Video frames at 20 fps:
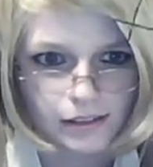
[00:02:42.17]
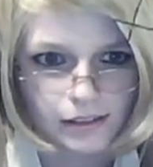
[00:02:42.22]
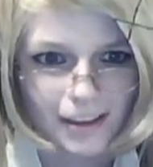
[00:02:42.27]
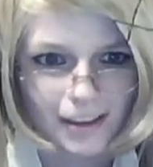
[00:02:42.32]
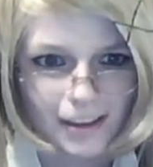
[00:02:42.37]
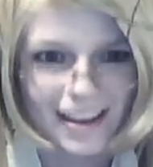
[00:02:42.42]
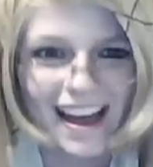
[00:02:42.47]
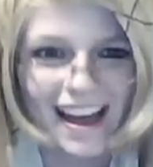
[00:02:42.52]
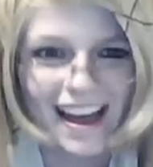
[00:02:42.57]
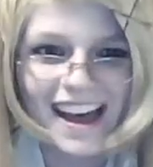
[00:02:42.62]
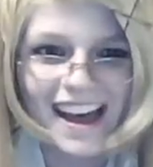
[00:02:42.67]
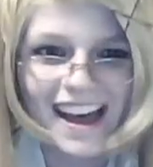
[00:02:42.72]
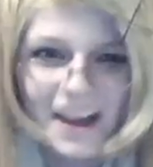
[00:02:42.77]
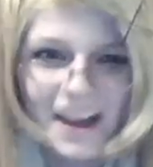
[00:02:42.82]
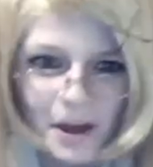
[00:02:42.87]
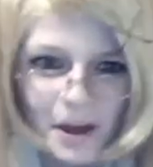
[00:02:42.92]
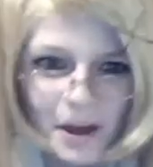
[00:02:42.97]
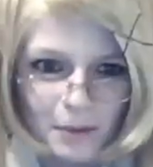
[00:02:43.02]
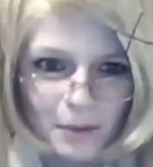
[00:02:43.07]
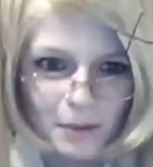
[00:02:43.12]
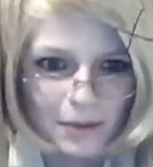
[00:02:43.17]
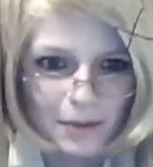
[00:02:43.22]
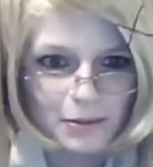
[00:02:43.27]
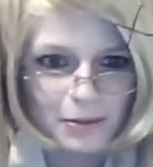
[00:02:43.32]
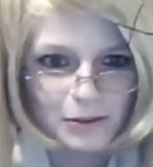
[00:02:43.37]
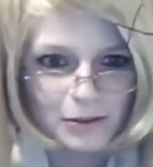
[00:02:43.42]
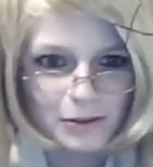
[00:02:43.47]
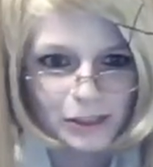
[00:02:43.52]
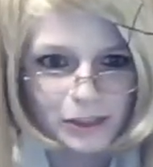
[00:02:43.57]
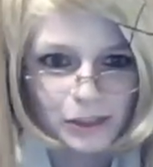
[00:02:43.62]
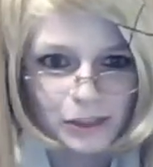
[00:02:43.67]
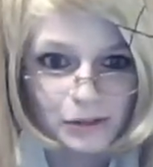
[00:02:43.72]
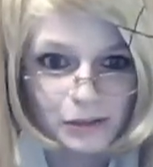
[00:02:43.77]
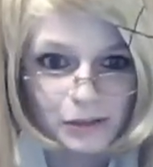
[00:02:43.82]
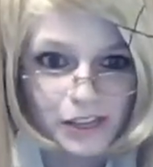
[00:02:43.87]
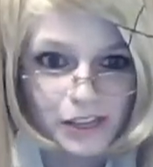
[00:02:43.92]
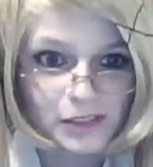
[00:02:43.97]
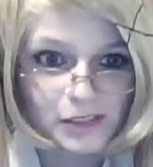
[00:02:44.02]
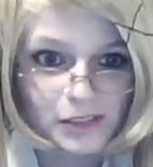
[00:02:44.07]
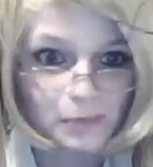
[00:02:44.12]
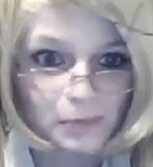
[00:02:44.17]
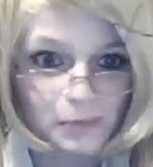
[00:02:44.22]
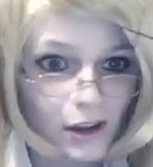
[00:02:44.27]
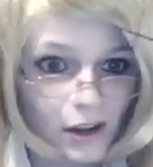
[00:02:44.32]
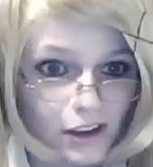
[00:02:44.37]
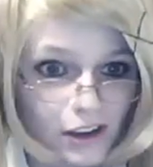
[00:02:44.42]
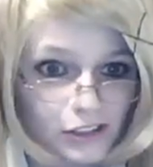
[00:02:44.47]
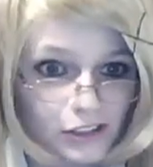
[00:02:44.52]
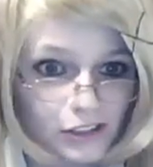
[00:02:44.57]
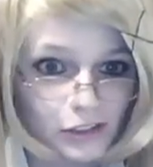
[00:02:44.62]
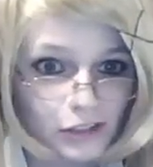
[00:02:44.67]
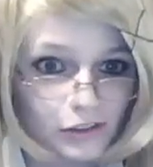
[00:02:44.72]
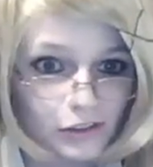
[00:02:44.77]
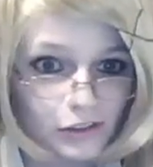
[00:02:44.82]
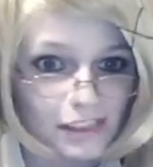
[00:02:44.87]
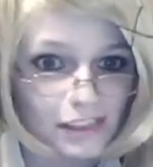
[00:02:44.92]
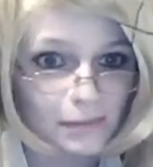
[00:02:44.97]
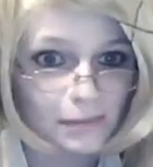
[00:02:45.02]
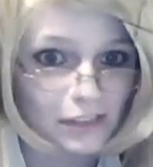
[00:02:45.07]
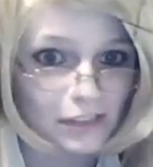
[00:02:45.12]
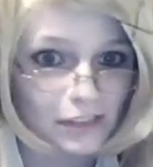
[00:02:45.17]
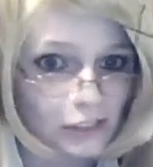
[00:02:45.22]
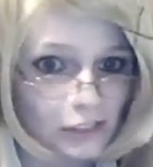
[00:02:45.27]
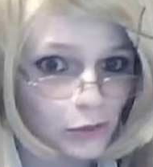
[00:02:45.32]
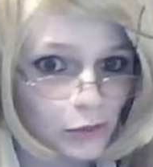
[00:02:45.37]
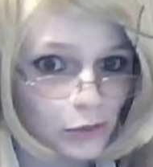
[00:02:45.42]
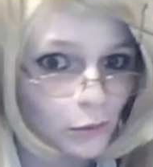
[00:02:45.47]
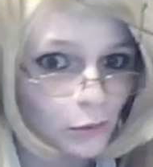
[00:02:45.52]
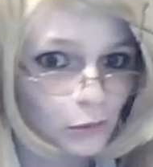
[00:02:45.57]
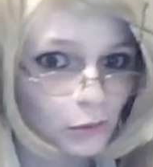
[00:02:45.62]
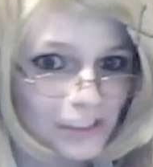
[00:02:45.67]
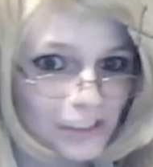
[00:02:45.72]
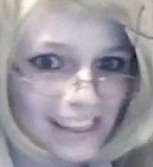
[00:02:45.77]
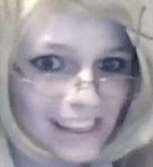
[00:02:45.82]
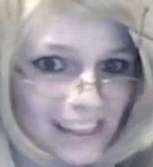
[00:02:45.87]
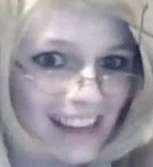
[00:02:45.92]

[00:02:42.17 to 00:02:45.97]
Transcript: Ha, maybe you can use those burgers to grease up these tools.